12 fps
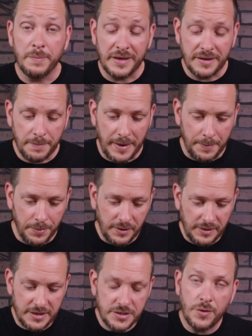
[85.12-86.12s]
we peel the paper,
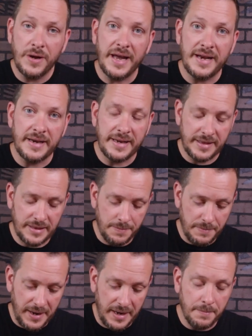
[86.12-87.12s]
let's go ahead and get the
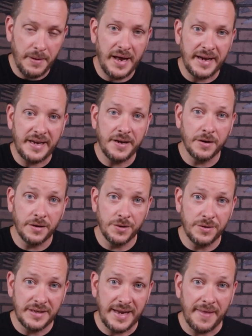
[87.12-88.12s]
main body here
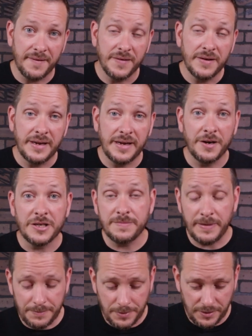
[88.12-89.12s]
glued together. In our
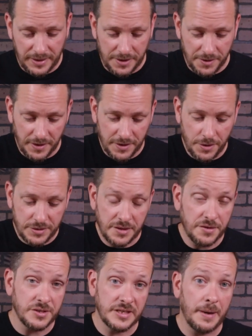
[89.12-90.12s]
speed build kit, you're gonna notice
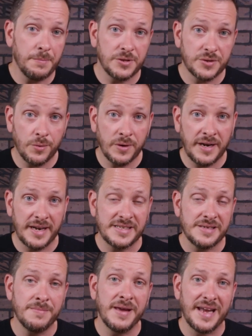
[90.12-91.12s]
that there's a couple score
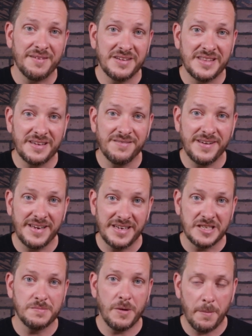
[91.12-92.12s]
cuts to make everything fit
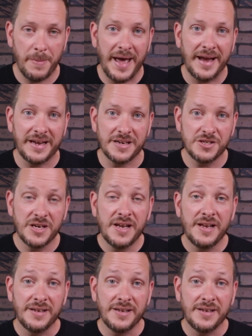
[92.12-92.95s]
in a small package.